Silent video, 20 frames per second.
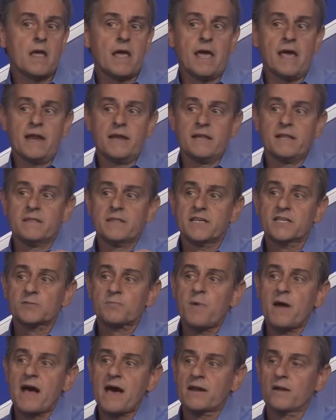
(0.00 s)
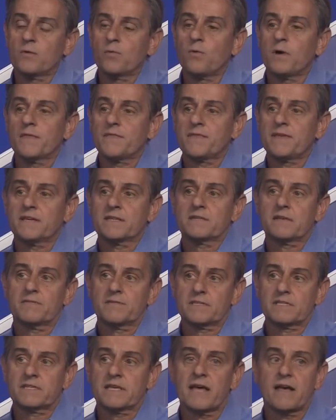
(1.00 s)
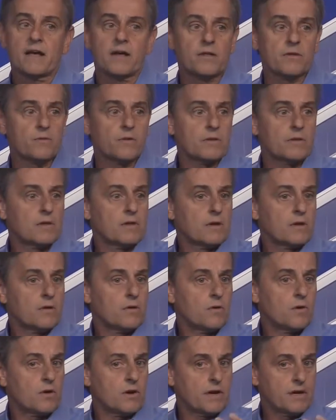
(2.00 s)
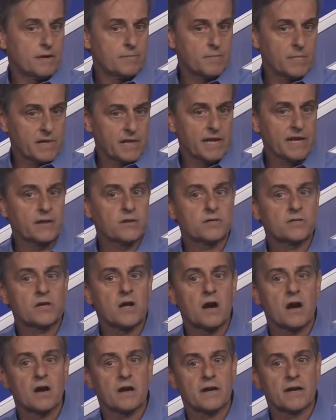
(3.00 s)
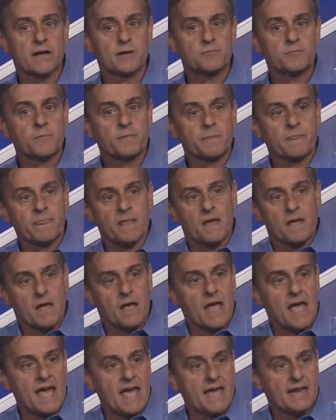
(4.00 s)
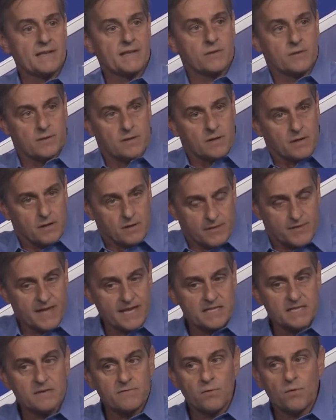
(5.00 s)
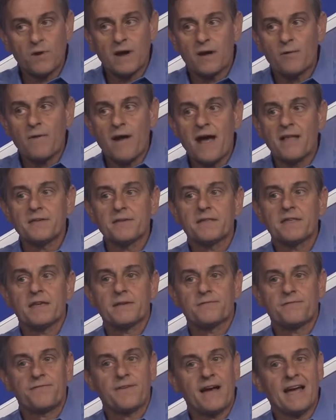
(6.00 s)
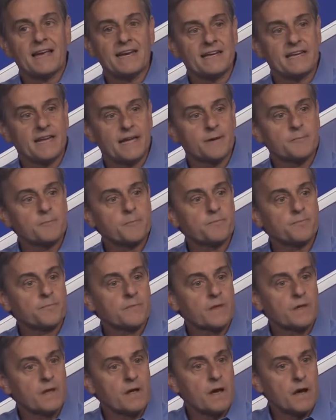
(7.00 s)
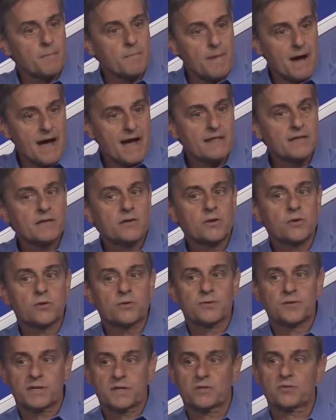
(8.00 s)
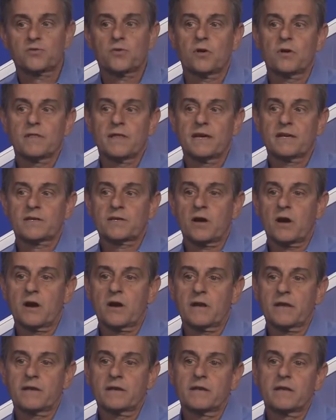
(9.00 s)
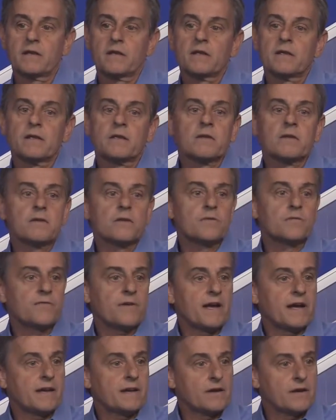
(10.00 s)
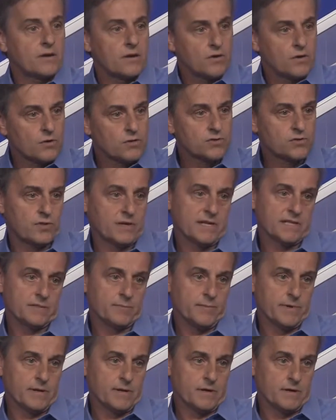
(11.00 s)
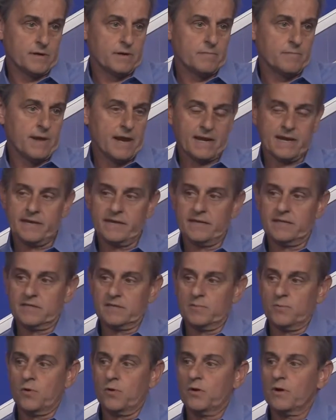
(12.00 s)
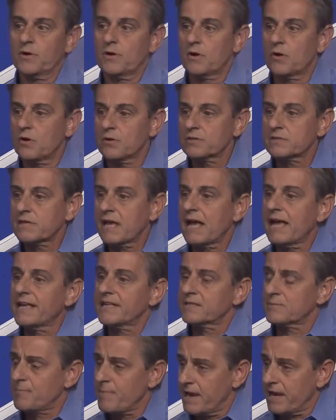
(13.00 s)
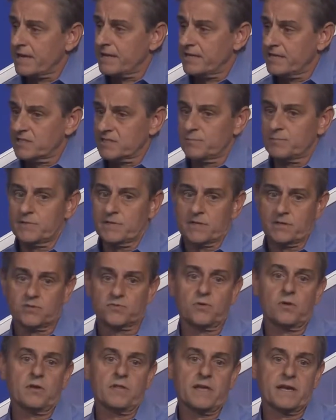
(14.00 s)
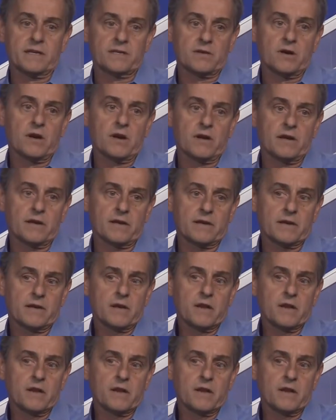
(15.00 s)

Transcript: And in this model, one thinks of a cell or a molecular target and thinks of a way, rather than finding a molecule to control that target, you find a neurotransmitter mechanism or a neuroscience mechanism to control that target.